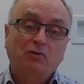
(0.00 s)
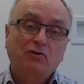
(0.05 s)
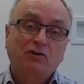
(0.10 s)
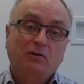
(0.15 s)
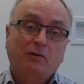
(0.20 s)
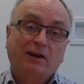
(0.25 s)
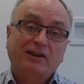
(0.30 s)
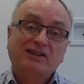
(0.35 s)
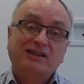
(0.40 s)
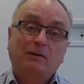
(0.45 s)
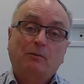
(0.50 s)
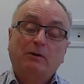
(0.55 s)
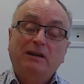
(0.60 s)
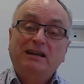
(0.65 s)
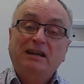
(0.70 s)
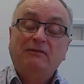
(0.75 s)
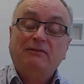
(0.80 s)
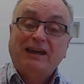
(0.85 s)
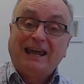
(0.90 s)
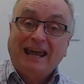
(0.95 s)
to us that we
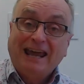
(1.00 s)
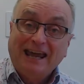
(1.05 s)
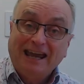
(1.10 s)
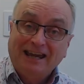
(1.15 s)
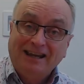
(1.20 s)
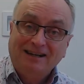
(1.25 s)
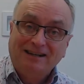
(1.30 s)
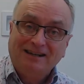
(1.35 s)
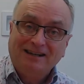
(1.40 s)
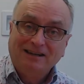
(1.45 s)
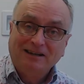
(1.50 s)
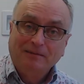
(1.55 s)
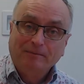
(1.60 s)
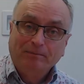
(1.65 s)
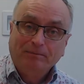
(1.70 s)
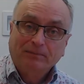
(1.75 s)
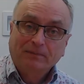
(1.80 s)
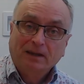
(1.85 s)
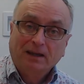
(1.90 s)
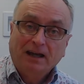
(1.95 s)
never had
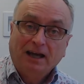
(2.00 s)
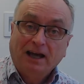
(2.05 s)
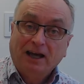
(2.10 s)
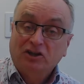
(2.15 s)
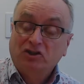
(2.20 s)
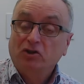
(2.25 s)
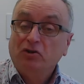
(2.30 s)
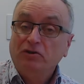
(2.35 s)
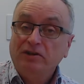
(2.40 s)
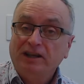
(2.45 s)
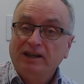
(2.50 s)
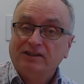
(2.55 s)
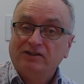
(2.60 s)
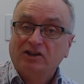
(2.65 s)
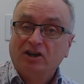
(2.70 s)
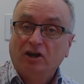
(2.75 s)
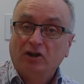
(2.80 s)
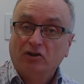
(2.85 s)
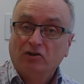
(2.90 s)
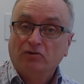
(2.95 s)
2 years
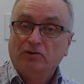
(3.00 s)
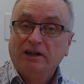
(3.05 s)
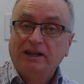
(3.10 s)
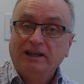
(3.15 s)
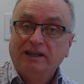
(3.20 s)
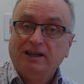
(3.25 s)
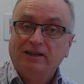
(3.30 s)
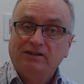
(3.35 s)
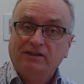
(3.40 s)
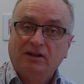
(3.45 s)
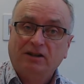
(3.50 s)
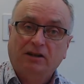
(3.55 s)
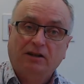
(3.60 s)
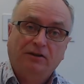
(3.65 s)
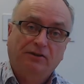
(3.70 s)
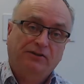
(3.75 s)
ago, 3 years ago.